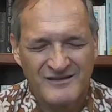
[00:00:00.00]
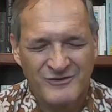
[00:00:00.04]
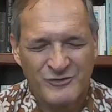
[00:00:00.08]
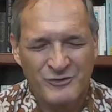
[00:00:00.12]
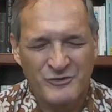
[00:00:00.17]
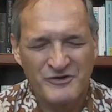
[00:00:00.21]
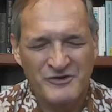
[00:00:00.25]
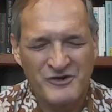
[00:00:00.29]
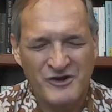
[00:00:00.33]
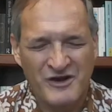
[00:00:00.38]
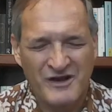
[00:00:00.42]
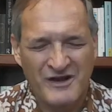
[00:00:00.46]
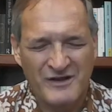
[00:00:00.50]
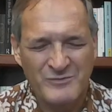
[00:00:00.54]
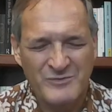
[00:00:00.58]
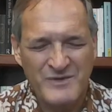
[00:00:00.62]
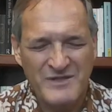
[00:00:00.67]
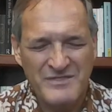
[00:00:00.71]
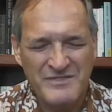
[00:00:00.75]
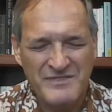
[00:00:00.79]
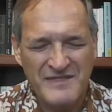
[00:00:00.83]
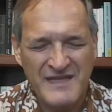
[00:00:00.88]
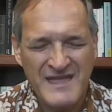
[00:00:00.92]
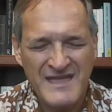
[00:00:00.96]
Lord God,
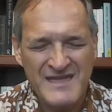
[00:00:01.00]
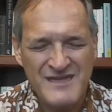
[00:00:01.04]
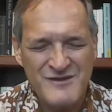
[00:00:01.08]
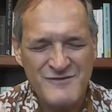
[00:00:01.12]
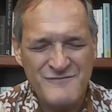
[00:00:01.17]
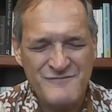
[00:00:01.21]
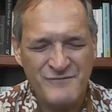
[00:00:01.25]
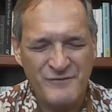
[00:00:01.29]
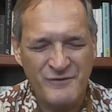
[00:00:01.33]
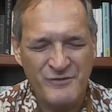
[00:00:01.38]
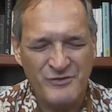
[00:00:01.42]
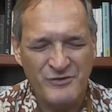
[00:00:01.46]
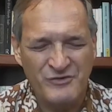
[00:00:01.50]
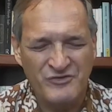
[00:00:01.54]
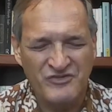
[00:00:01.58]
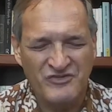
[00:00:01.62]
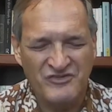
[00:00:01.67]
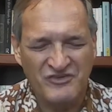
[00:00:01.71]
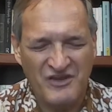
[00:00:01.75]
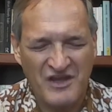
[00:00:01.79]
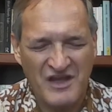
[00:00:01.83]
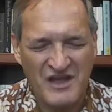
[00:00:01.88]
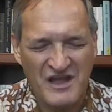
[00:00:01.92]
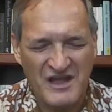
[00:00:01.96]
we thank you for
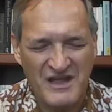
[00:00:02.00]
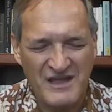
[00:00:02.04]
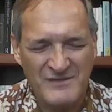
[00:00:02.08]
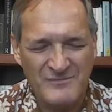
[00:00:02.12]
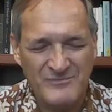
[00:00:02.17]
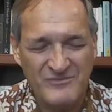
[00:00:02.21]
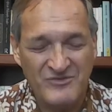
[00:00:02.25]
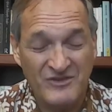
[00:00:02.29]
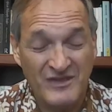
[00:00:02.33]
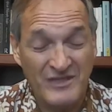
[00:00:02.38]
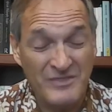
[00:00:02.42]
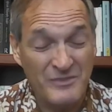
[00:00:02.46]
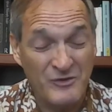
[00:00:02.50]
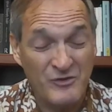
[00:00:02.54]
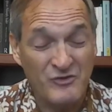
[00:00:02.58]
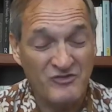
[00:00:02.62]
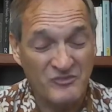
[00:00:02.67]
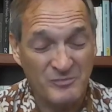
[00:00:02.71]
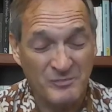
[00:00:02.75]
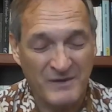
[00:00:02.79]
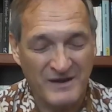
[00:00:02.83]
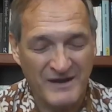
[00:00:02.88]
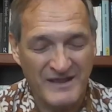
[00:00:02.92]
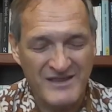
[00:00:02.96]
those times and
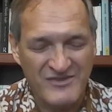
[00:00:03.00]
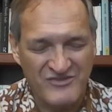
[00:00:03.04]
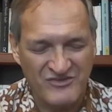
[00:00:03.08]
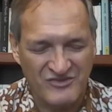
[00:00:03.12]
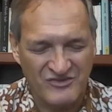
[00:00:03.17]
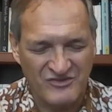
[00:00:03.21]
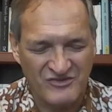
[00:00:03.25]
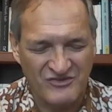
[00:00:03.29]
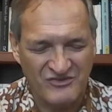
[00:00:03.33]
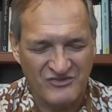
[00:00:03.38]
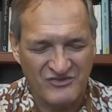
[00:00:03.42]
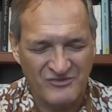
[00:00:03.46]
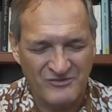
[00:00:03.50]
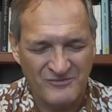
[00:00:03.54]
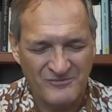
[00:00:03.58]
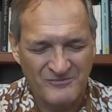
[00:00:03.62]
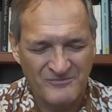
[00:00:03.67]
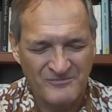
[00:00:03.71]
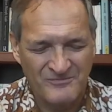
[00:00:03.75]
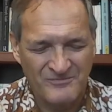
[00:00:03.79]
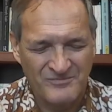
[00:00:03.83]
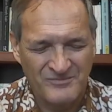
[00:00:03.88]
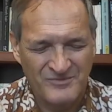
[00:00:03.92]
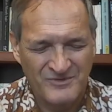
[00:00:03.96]
those places
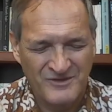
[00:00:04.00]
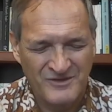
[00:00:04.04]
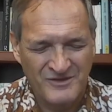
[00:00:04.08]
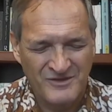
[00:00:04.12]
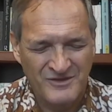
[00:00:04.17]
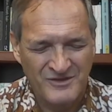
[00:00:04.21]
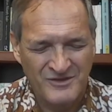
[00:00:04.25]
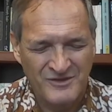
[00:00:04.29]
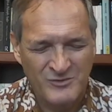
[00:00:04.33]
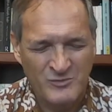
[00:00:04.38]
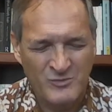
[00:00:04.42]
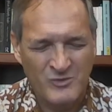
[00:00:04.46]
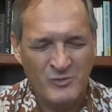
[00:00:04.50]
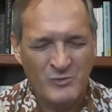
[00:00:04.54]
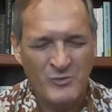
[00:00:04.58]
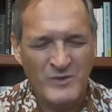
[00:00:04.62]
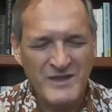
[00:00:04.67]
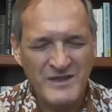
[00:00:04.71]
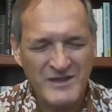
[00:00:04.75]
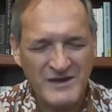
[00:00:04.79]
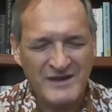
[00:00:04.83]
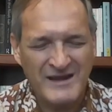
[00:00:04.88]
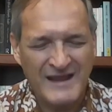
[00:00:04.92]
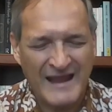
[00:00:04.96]
where
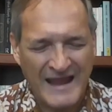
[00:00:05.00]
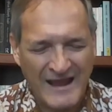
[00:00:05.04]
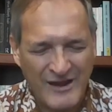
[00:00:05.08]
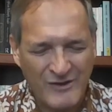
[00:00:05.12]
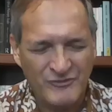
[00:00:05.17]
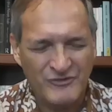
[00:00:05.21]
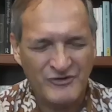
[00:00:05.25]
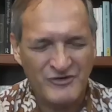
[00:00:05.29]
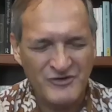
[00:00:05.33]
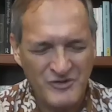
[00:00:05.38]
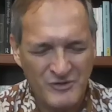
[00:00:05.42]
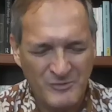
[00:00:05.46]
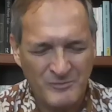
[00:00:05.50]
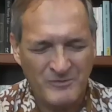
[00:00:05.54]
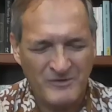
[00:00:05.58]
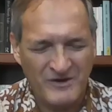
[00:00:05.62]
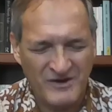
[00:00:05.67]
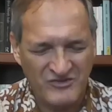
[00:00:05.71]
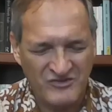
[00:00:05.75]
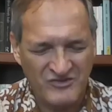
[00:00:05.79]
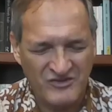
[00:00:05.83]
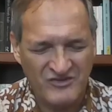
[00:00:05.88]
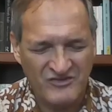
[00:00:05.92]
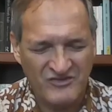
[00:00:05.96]
we encounter your
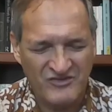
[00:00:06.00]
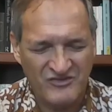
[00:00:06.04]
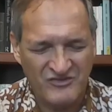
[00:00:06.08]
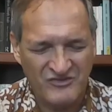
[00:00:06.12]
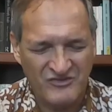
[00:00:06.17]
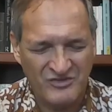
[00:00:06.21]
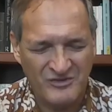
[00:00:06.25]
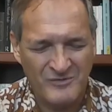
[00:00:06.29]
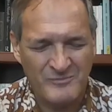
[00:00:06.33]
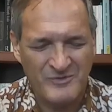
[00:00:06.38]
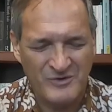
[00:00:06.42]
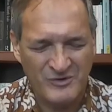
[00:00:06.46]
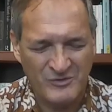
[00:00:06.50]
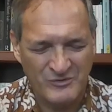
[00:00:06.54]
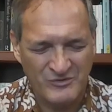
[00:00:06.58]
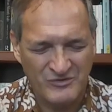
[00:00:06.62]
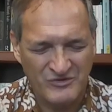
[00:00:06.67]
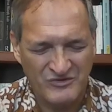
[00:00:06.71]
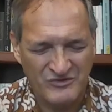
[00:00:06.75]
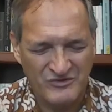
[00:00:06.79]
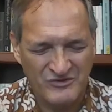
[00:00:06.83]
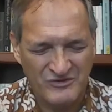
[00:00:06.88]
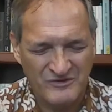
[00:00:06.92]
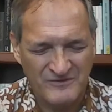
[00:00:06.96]
presence the
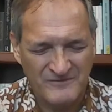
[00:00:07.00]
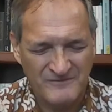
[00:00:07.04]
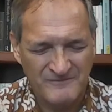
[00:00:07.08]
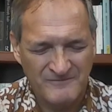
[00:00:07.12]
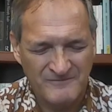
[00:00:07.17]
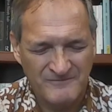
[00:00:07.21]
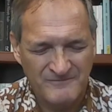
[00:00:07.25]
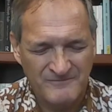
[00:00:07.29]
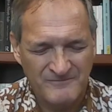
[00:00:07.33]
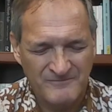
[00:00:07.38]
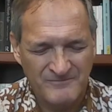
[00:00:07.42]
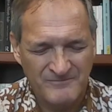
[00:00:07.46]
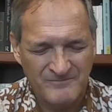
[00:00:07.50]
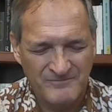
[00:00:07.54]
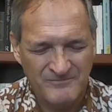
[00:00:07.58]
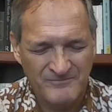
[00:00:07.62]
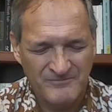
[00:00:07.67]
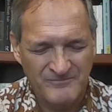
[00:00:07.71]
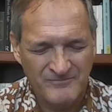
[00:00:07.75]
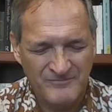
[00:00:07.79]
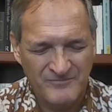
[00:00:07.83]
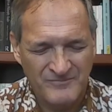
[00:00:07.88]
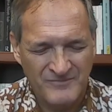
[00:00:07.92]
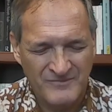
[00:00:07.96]
most.
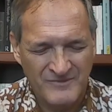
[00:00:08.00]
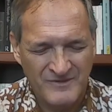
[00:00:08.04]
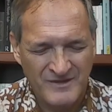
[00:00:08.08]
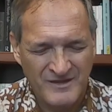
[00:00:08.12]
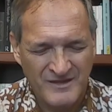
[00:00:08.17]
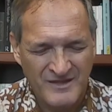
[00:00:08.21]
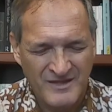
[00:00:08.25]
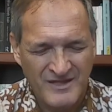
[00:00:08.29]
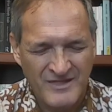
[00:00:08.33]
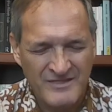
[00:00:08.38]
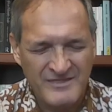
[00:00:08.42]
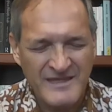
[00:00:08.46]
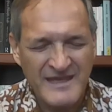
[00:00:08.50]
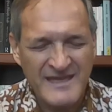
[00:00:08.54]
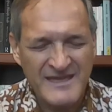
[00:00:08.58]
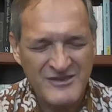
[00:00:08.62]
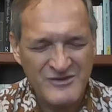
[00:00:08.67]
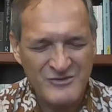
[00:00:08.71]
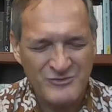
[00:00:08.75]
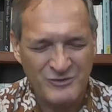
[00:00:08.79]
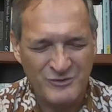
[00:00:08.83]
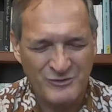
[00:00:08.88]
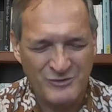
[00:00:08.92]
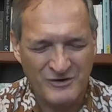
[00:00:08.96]

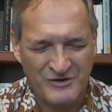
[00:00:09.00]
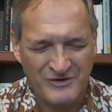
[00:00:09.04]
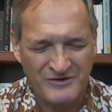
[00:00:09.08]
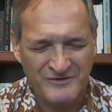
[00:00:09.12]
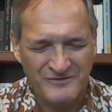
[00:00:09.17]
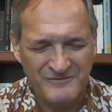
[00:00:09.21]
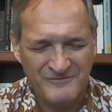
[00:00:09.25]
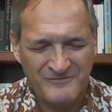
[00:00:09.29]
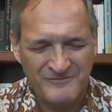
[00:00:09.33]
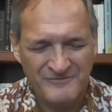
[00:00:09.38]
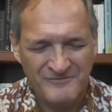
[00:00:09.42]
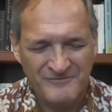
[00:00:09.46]
Thank you, Lord,